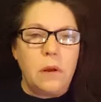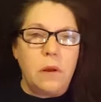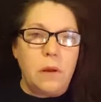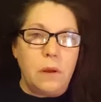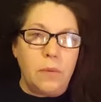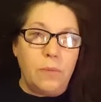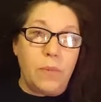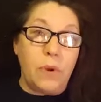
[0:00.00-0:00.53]

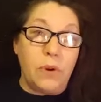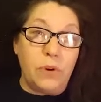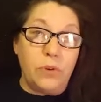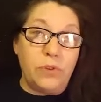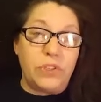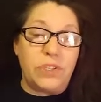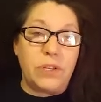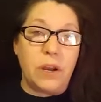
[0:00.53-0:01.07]
um, a
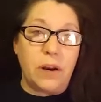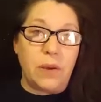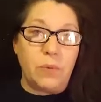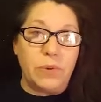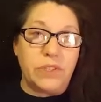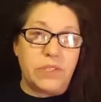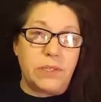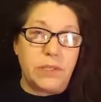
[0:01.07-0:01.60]
new study
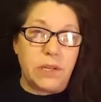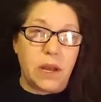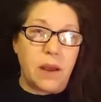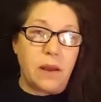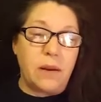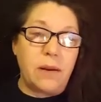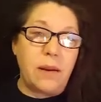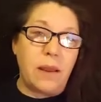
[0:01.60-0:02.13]
was
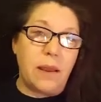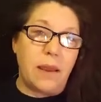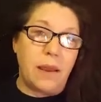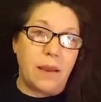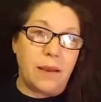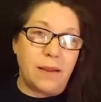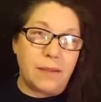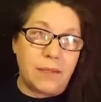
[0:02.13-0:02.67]
done
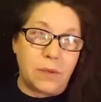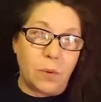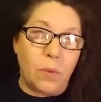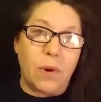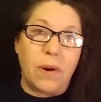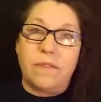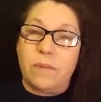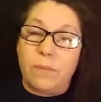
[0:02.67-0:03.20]
at
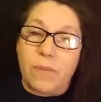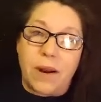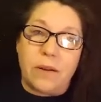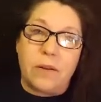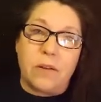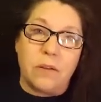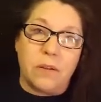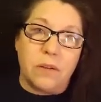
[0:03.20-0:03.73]
one of the
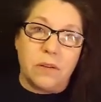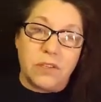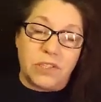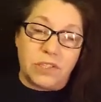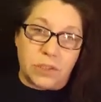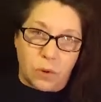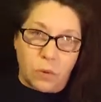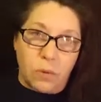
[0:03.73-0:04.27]
medical
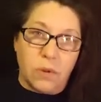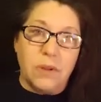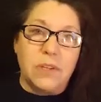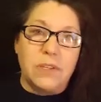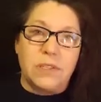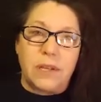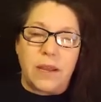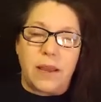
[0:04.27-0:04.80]

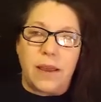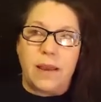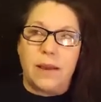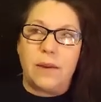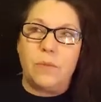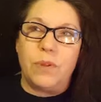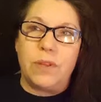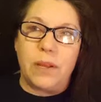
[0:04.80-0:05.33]
schools,
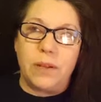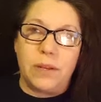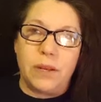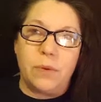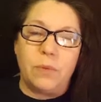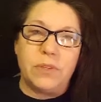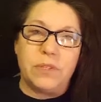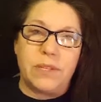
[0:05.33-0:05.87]
and what they
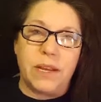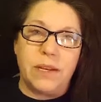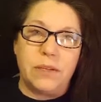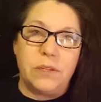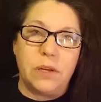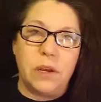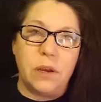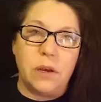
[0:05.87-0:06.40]
did was they
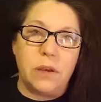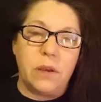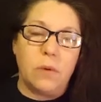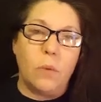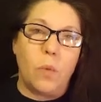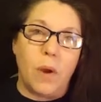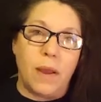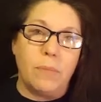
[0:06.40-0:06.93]
took
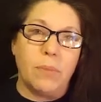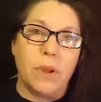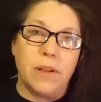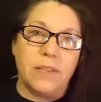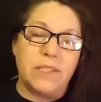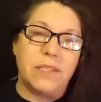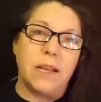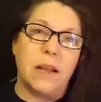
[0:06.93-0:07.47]
white
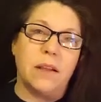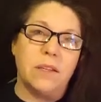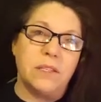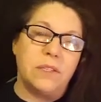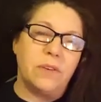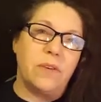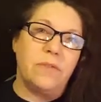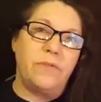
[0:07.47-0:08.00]
blood
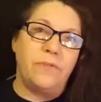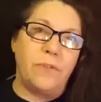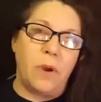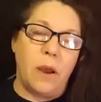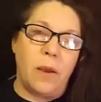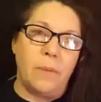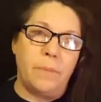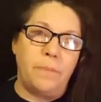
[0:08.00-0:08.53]
cells
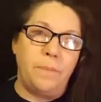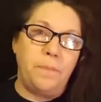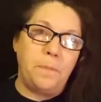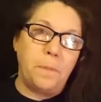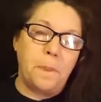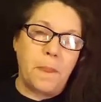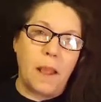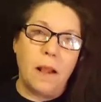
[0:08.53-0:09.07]
from
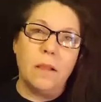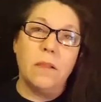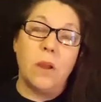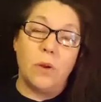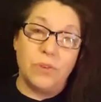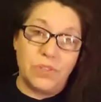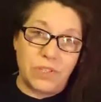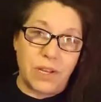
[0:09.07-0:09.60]

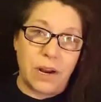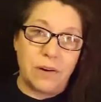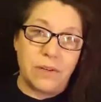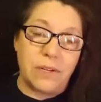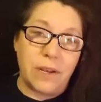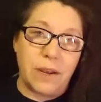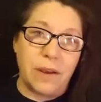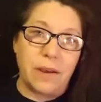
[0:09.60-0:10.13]
Lone Star
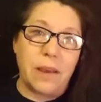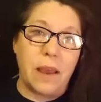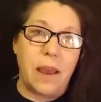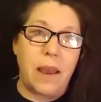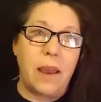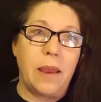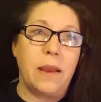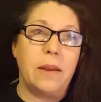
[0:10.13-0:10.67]
tick
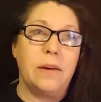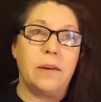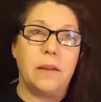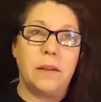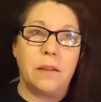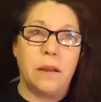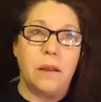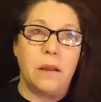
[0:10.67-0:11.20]
and
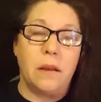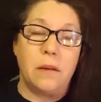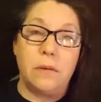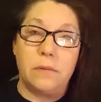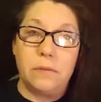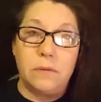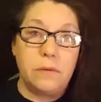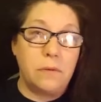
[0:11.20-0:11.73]
the
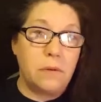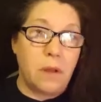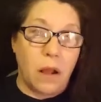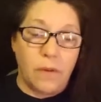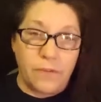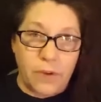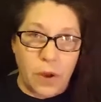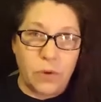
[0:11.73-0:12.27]

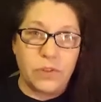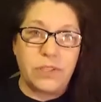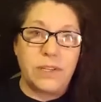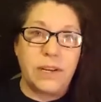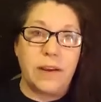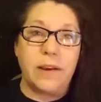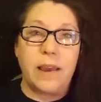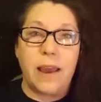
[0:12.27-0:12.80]
Gulf Coast
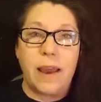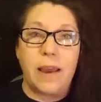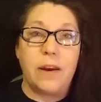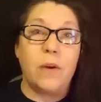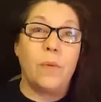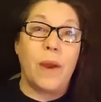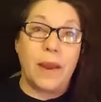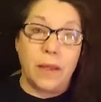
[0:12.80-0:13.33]
tick and
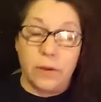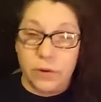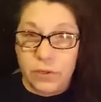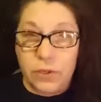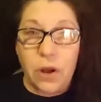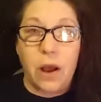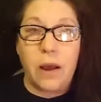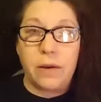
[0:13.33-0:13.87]
a regular
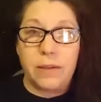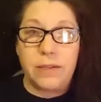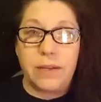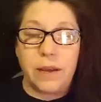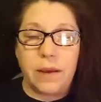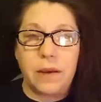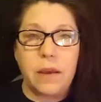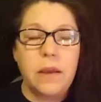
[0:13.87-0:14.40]
dog
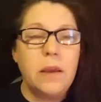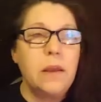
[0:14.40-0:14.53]
tick.